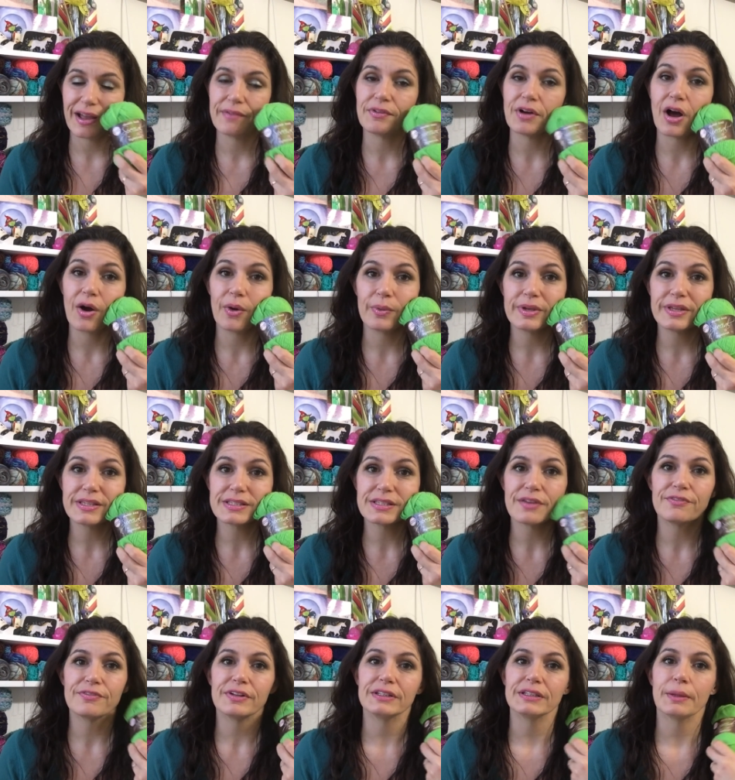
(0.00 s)
I've always
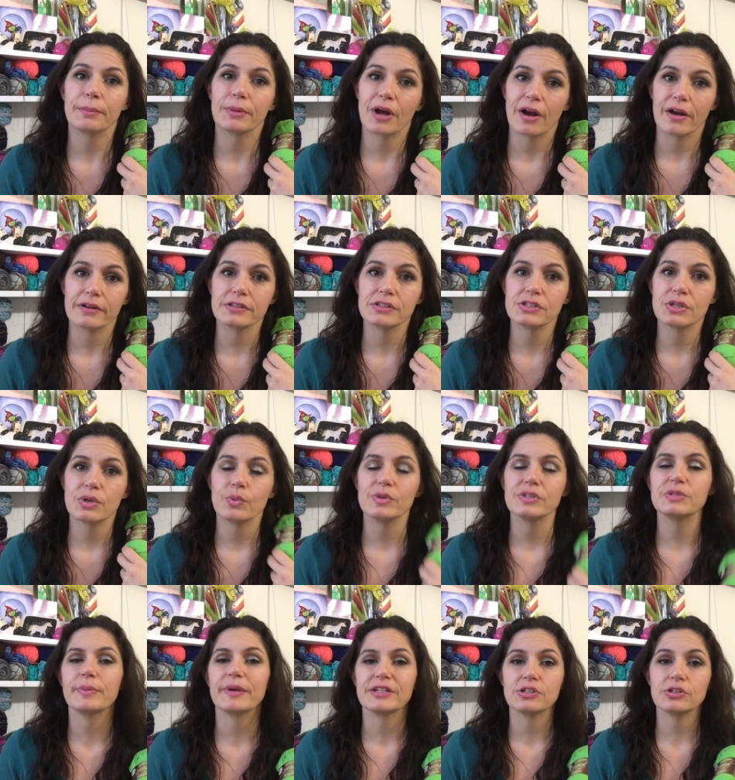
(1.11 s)
filled up carts with
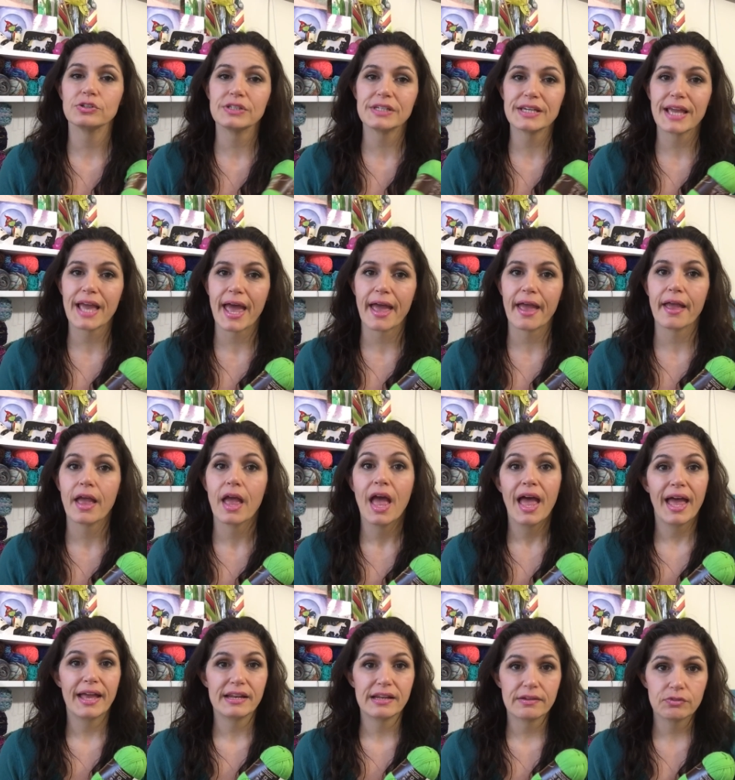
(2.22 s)
Special DK
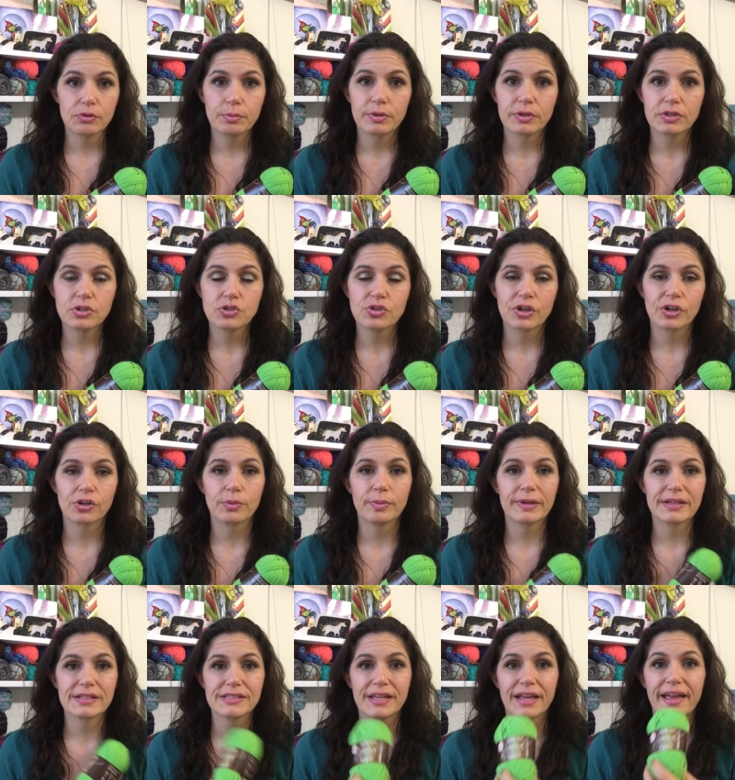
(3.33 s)
and never pulled the trigger
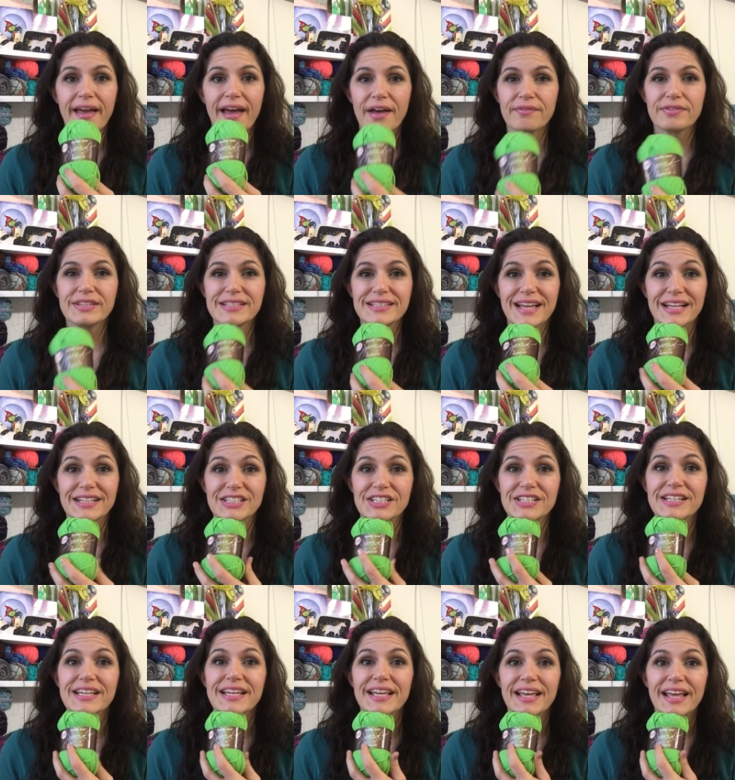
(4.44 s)
because I haven't
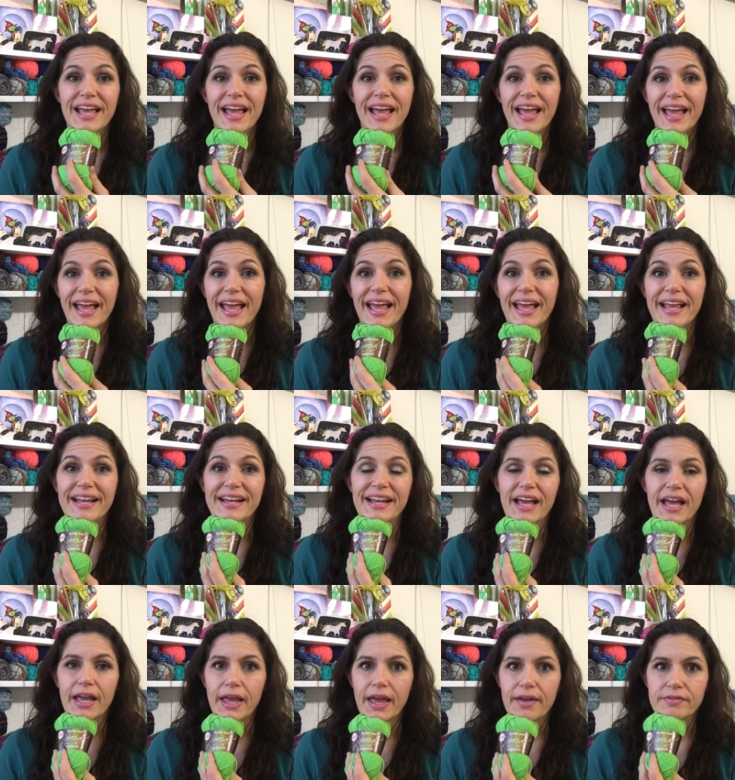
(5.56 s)
touched it and
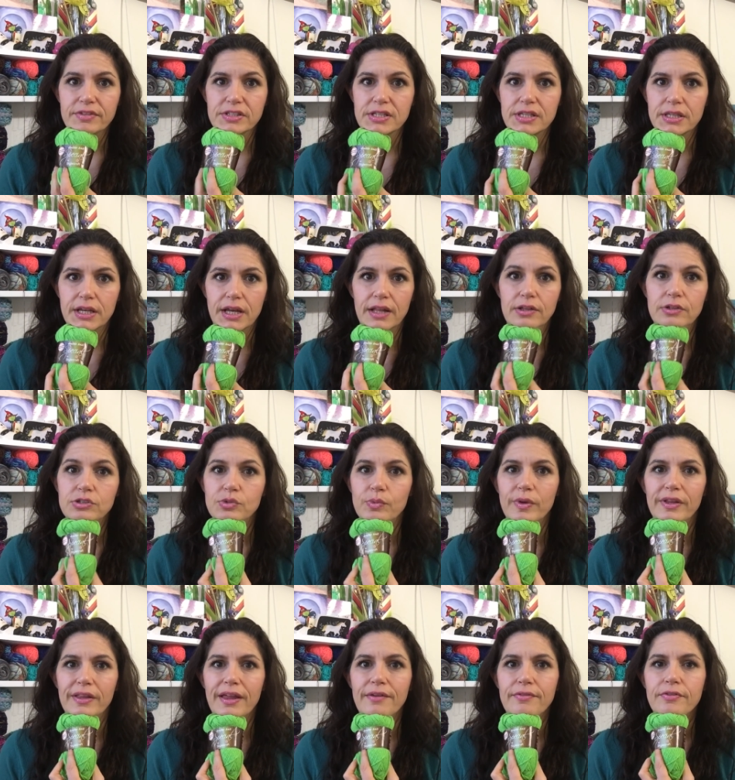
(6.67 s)
I haven't seen the colors in
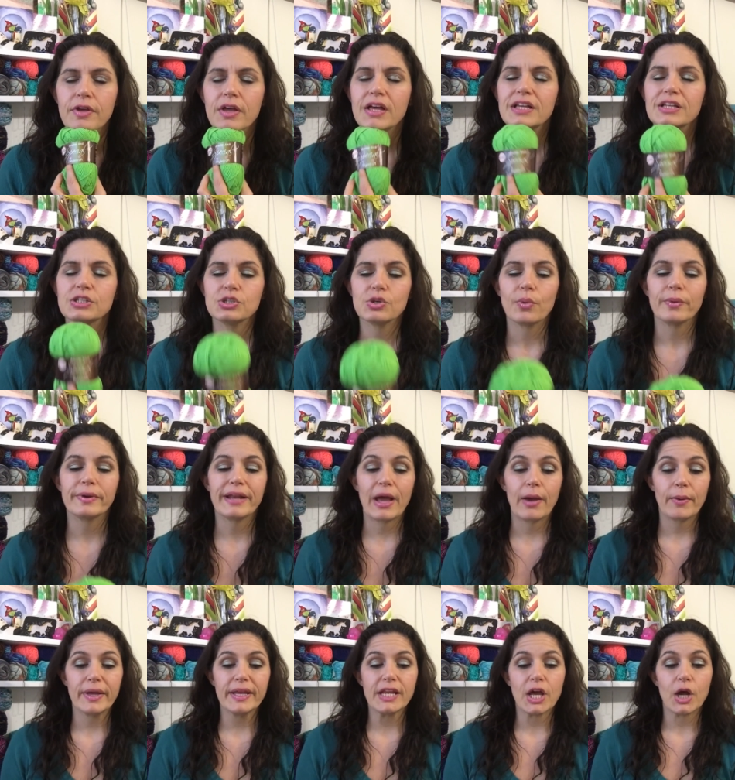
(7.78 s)
real life. So
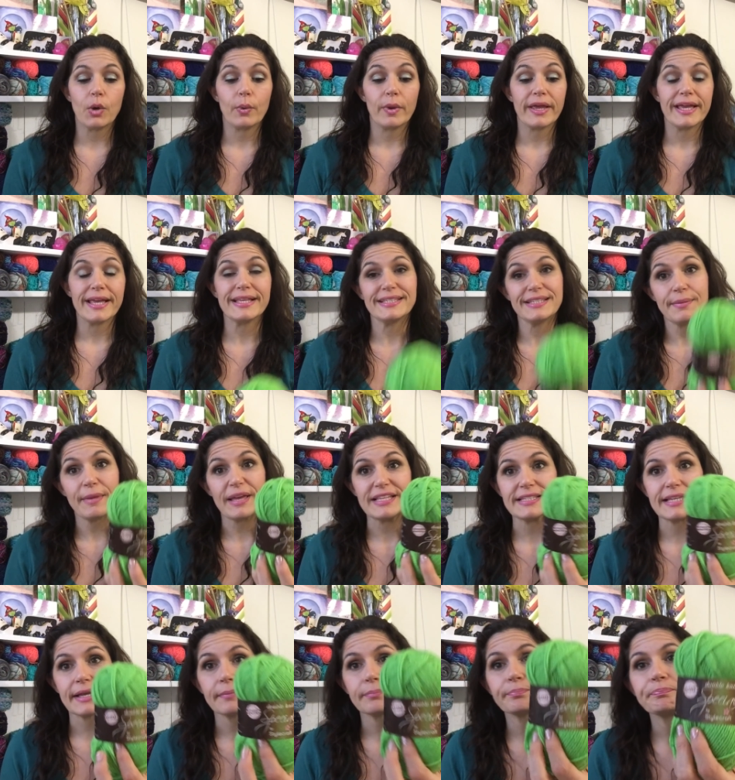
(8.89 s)
now I know it's
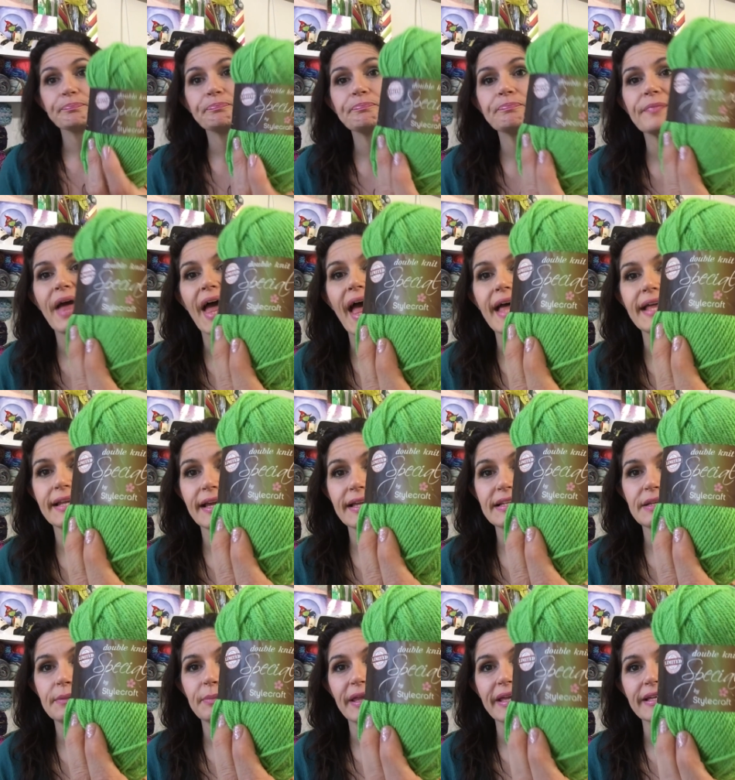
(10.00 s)
amazing and I
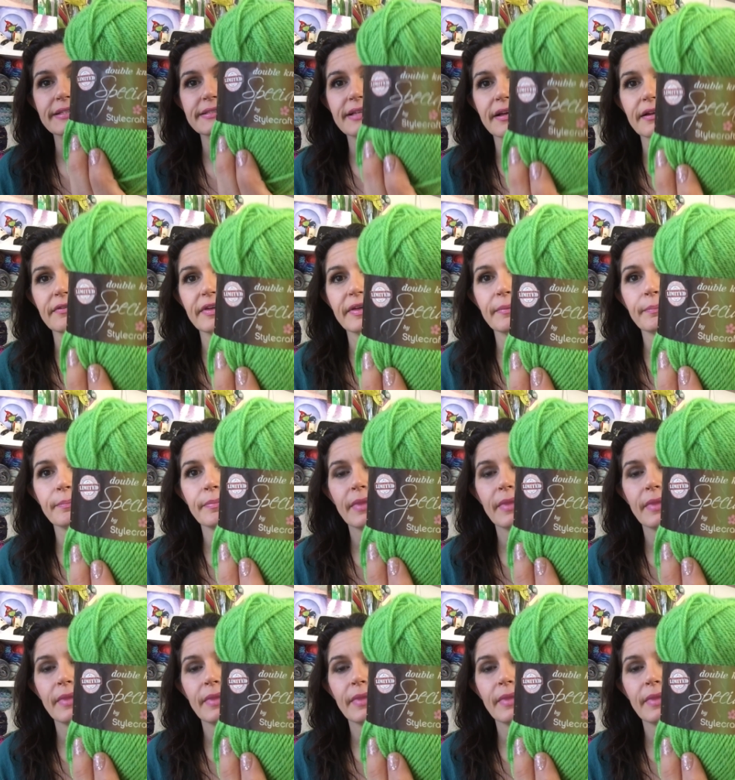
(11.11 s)
need blankets out of it.